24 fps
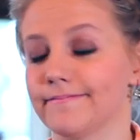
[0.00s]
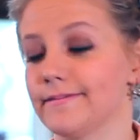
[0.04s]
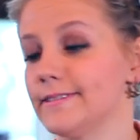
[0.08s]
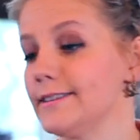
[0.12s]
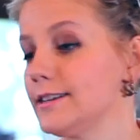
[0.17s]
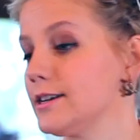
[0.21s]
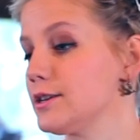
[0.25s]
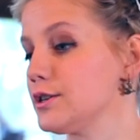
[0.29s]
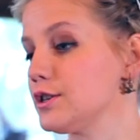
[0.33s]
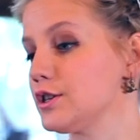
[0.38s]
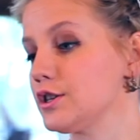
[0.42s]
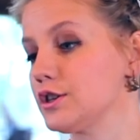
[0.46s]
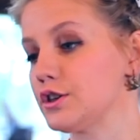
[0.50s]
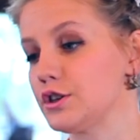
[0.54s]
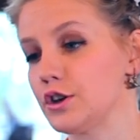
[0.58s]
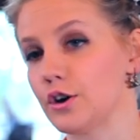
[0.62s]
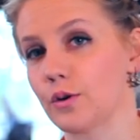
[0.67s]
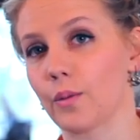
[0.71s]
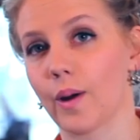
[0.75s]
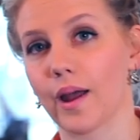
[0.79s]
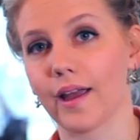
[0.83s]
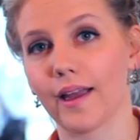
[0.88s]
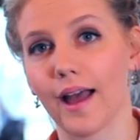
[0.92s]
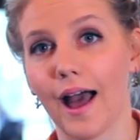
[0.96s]
There's just
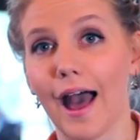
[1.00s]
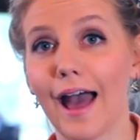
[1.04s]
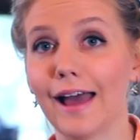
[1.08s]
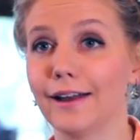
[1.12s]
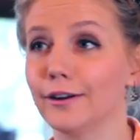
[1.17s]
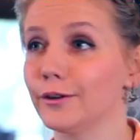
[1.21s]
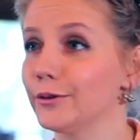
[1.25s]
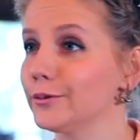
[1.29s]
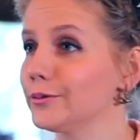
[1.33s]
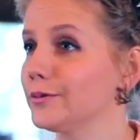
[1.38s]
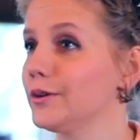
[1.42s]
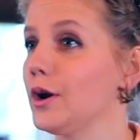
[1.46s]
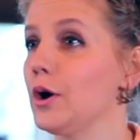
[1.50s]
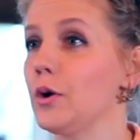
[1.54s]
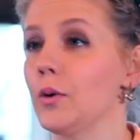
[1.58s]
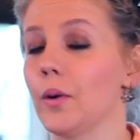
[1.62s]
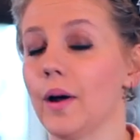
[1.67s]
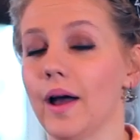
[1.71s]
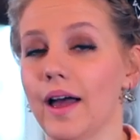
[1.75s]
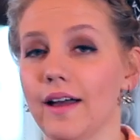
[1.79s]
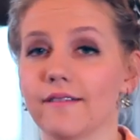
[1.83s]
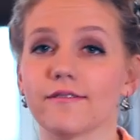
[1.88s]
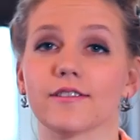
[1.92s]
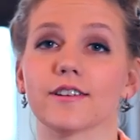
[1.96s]
no way. I don't
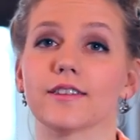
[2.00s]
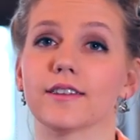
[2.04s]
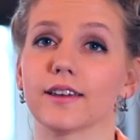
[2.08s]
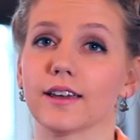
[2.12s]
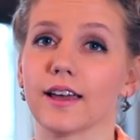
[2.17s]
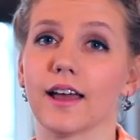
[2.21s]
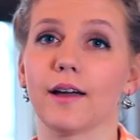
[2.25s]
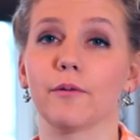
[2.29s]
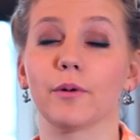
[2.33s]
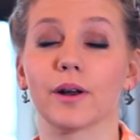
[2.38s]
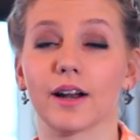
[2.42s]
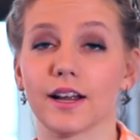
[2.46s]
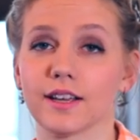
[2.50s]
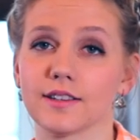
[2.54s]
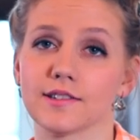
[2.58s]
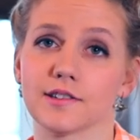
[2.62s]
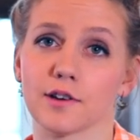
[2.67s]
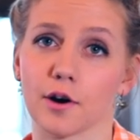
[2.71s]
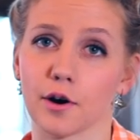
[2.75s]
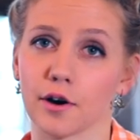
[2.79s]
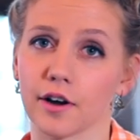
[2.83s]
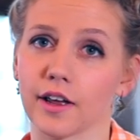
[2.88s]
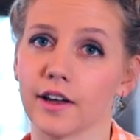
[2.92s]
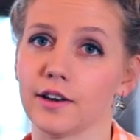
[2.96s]
know everything when I
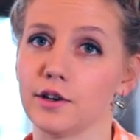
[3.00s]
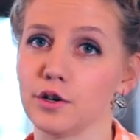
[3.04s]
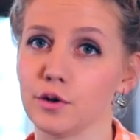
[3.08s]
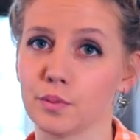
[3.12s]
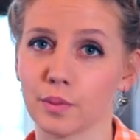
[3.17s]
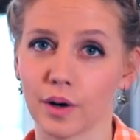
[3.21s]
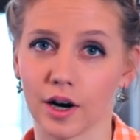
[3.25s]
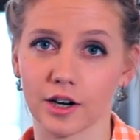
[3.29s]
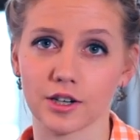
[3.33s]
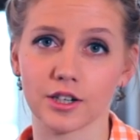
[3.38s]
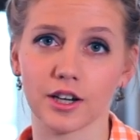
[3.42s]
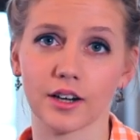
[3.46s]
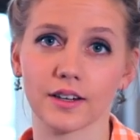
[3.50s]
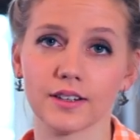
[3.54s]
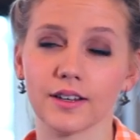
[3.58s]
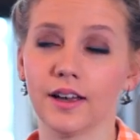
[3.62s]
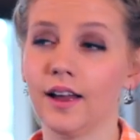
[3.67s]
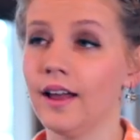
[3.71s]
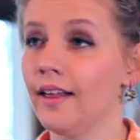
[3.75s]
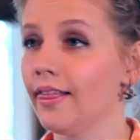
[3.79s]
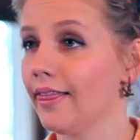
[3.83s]
start a new project.